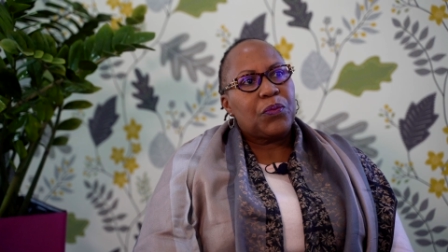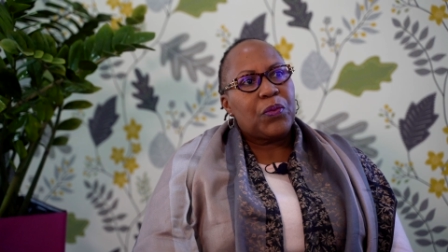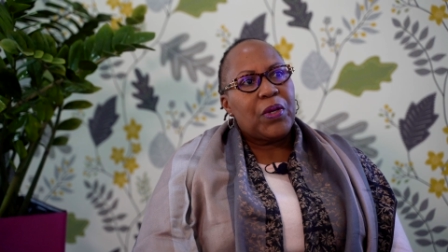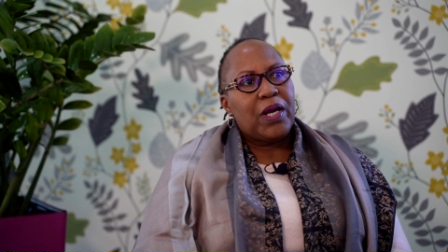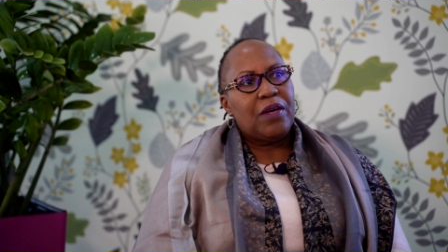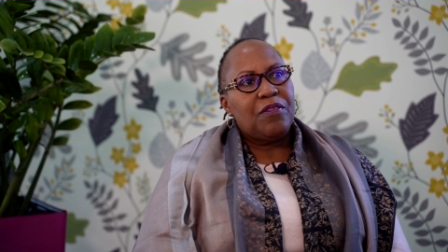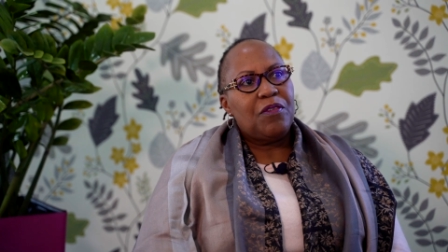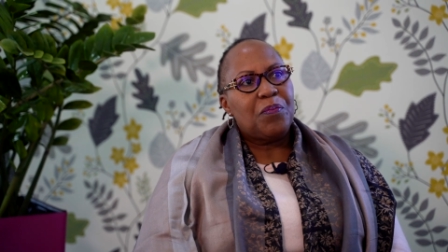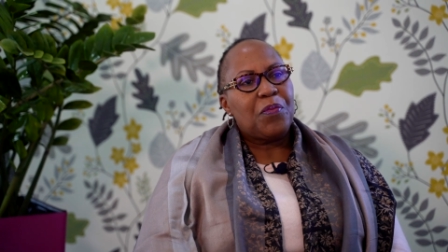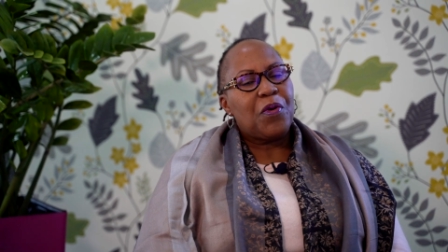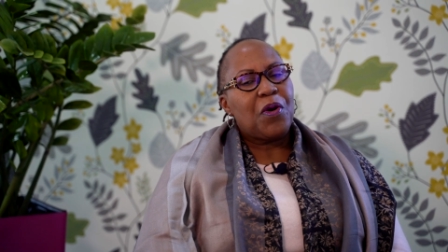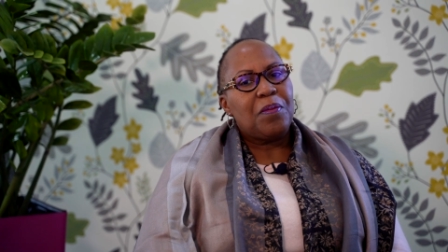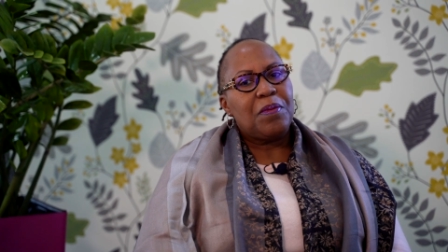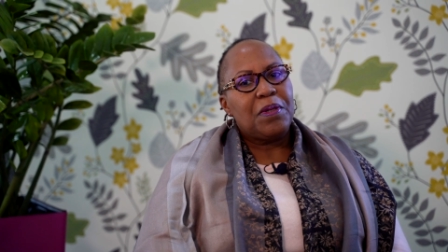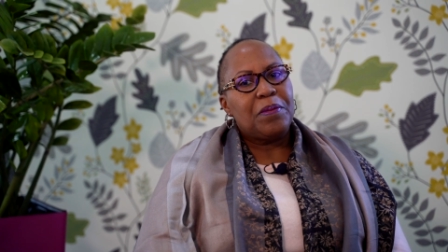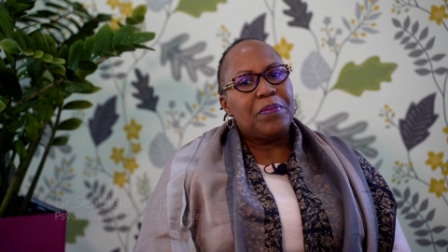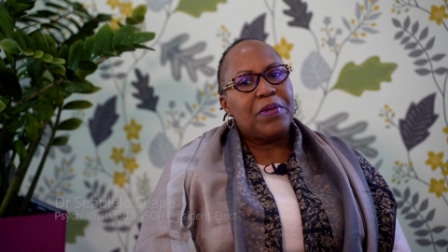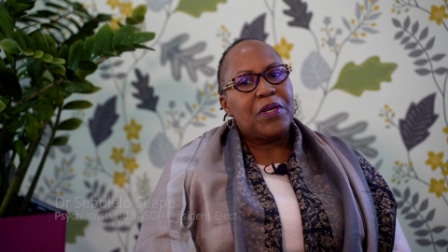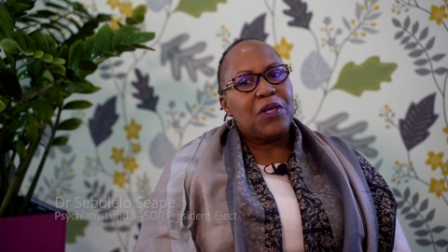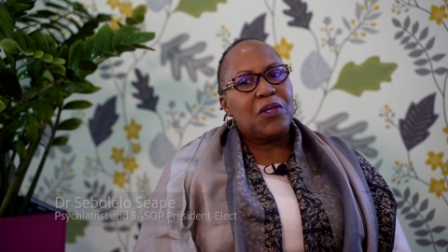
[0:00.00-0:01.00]
We have a
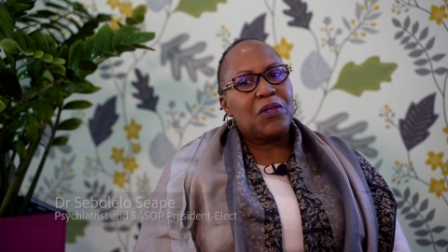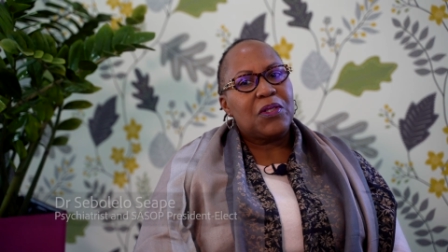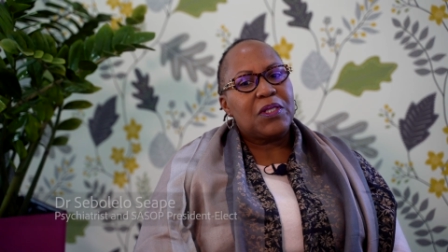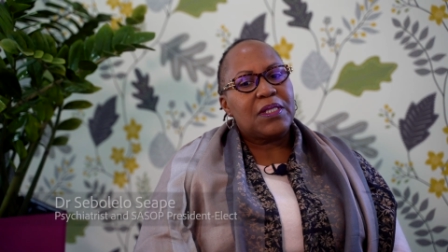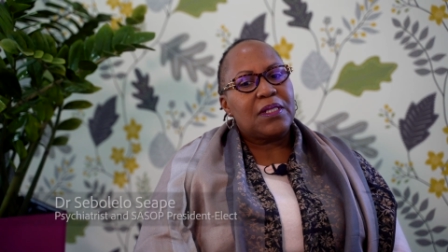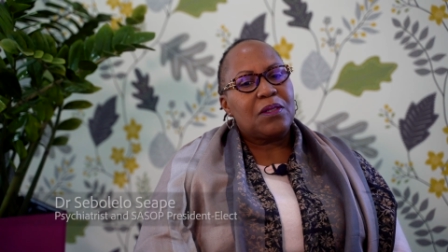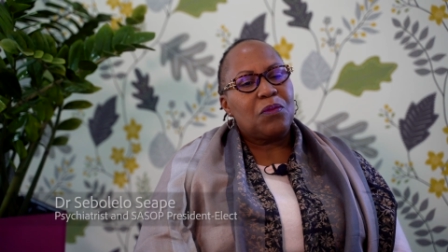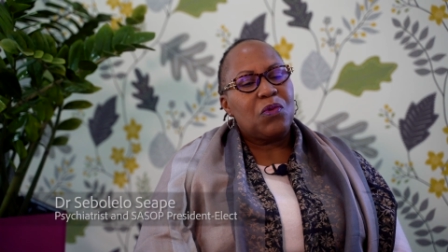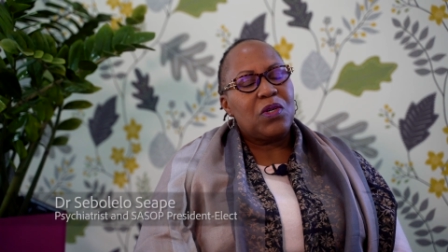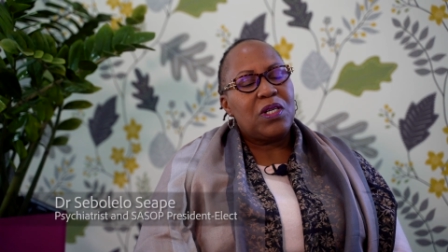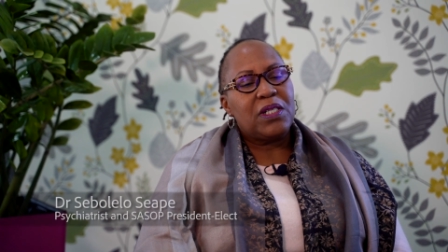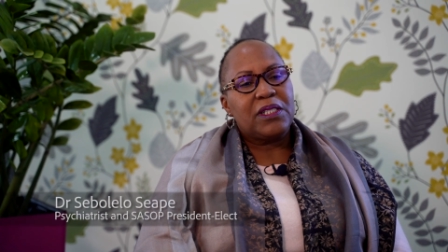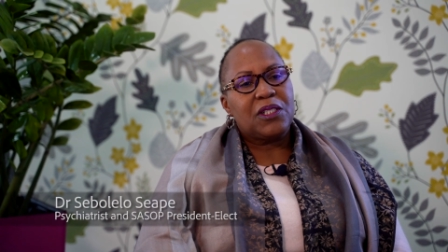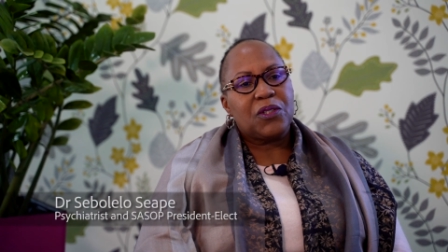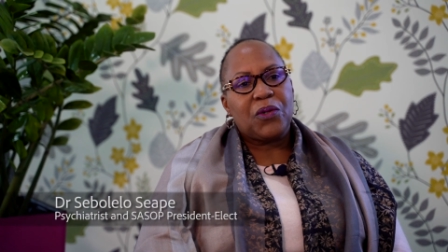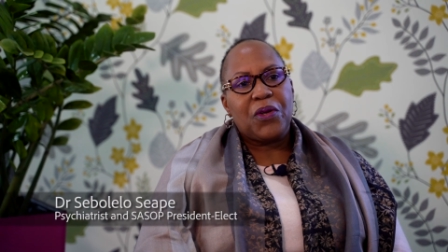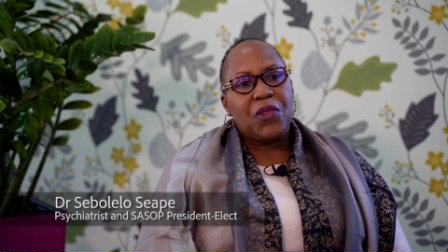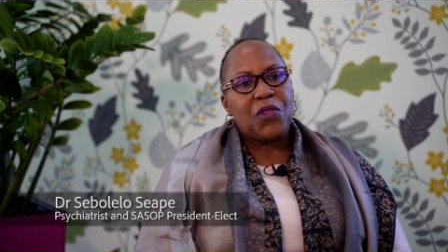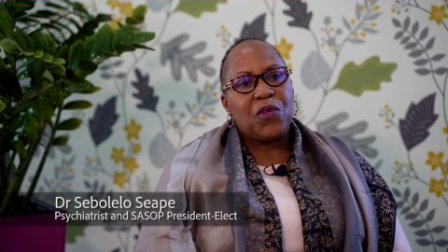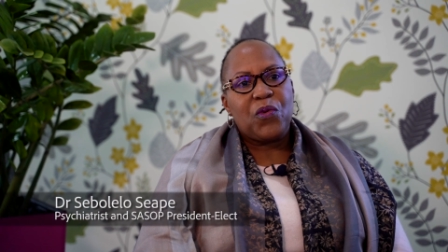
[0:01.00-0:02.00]
problem because the world is
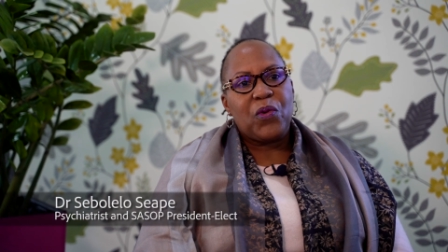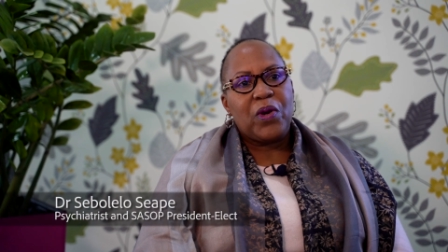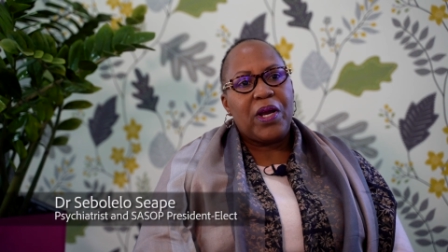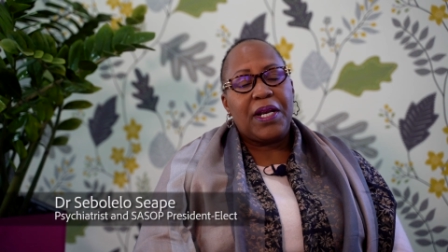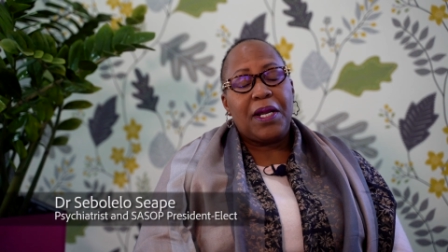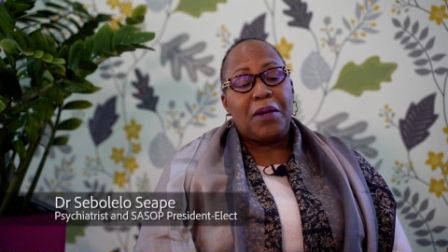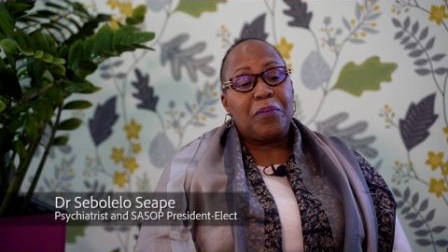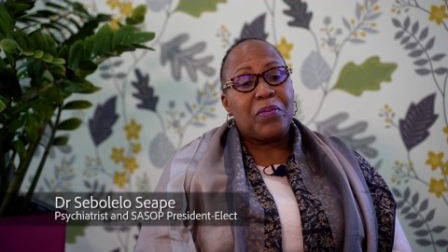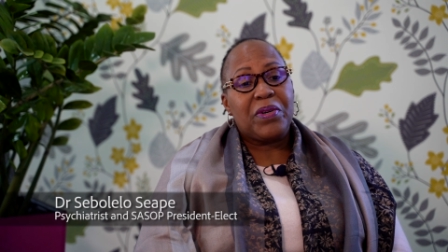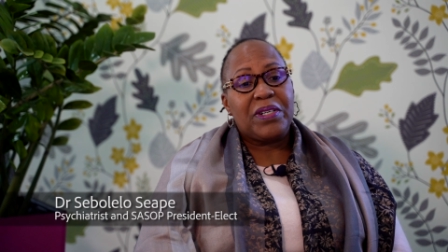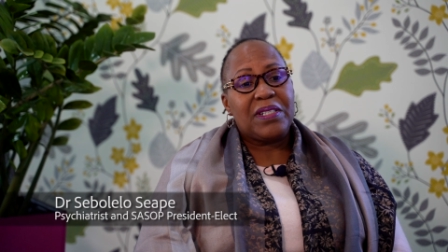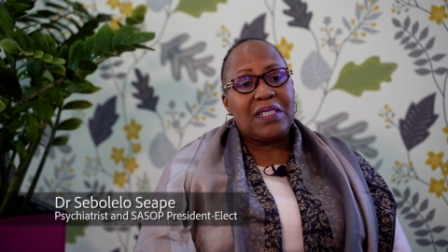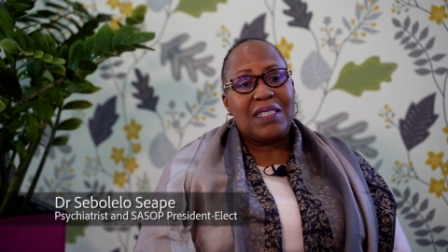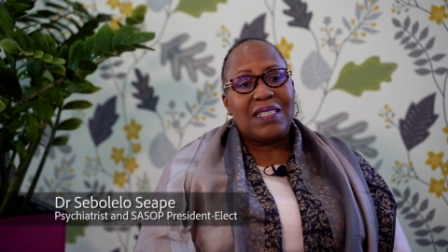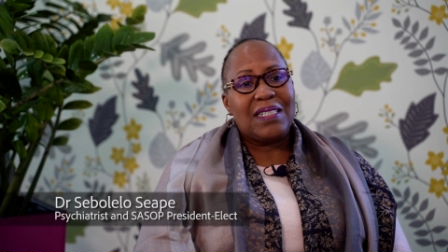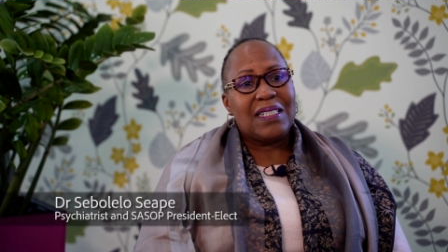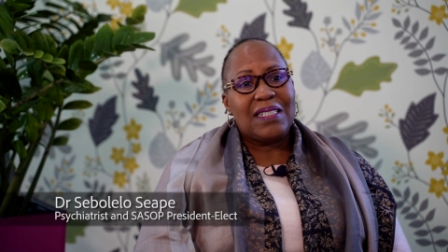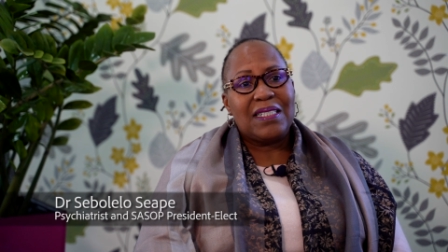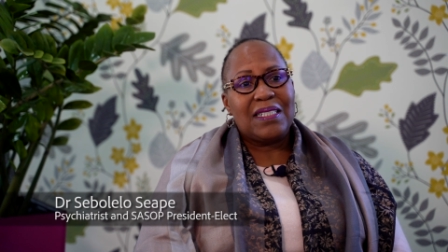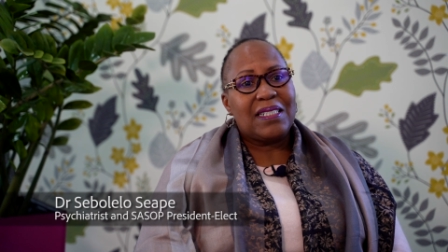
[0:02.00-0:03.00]
going through an
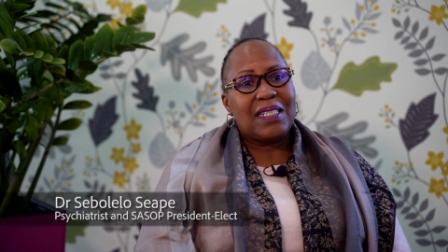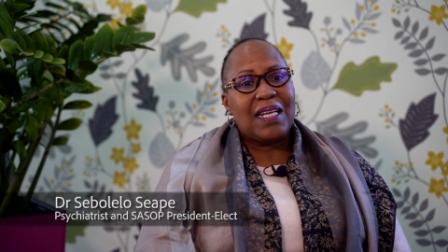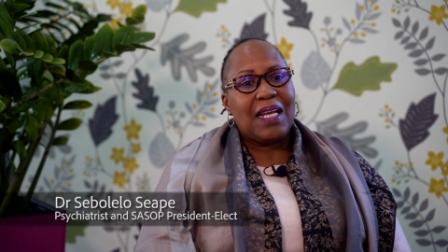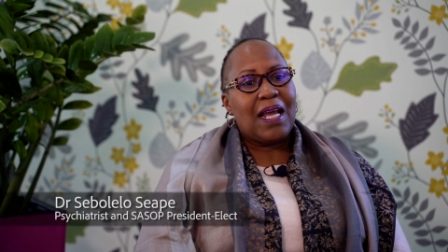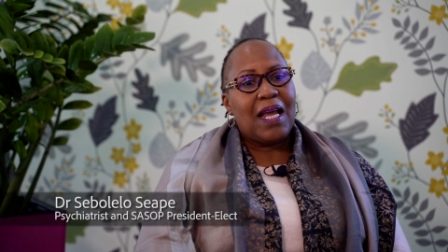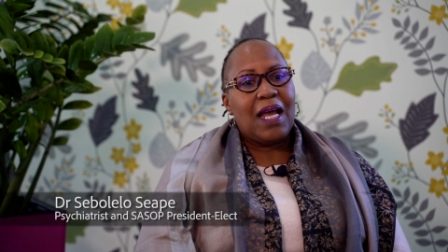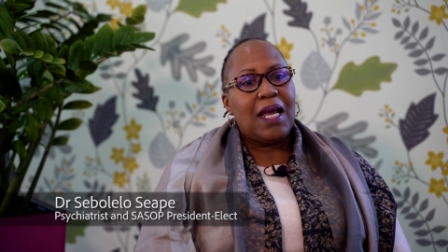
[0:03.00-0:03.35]
unprecedented